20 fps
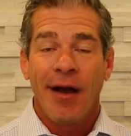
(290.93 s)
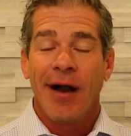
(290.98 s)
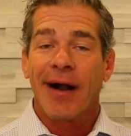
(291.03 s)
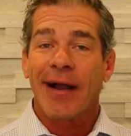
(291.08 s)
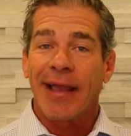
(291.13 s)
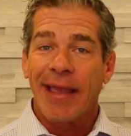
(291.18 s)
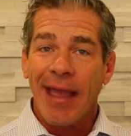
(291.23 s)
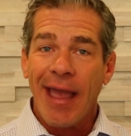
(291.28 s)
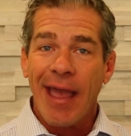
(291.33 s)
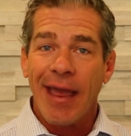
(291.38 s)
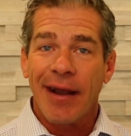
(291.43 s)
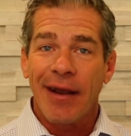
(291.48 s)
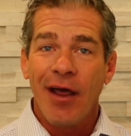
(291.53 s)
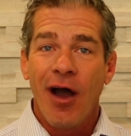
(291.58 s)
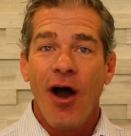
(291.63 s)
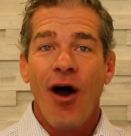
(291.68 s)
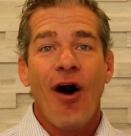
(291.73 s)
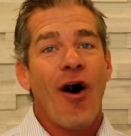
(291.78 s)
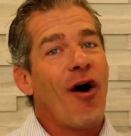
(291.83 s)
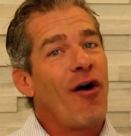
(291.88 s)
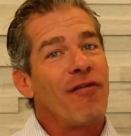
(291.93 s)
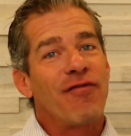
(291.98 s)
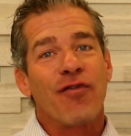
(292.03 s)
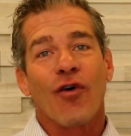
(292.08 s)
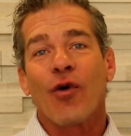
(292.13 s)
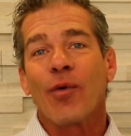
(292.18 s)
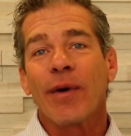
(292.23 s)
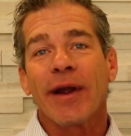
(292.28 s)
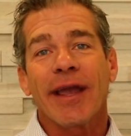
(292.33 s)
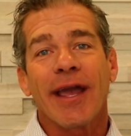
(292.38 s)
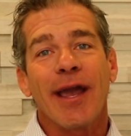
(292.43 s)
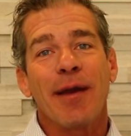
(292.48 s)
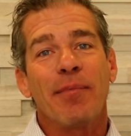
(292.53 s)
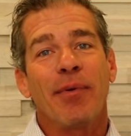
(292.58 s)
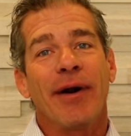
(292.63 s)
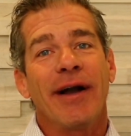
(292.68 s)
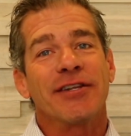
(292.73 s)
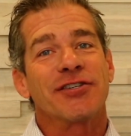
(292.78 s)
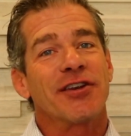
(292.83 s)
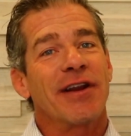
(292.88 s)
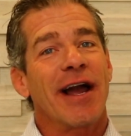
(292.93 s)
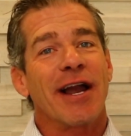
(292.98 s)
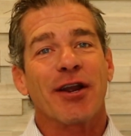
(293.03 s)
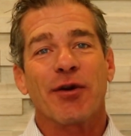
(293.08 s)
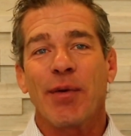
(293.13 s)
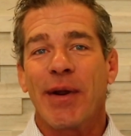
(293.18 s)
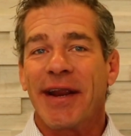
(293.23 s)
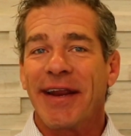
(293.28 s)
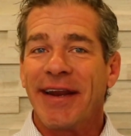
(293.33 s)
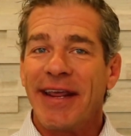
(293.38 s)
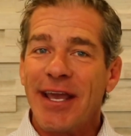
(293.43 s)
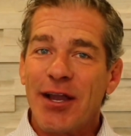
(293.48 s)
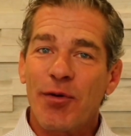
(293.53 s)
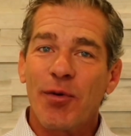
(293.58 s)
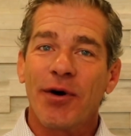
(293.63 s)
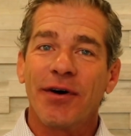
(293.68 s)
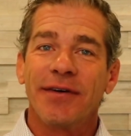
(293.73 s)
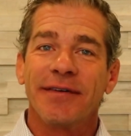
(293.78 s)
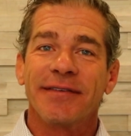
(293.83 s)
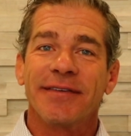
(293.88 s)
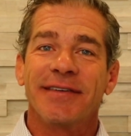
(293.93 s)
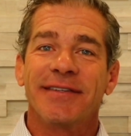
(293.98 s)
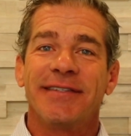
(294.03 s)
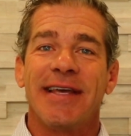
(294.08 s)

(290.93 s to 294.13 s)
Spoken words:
Again, all 401k plans are not created equal.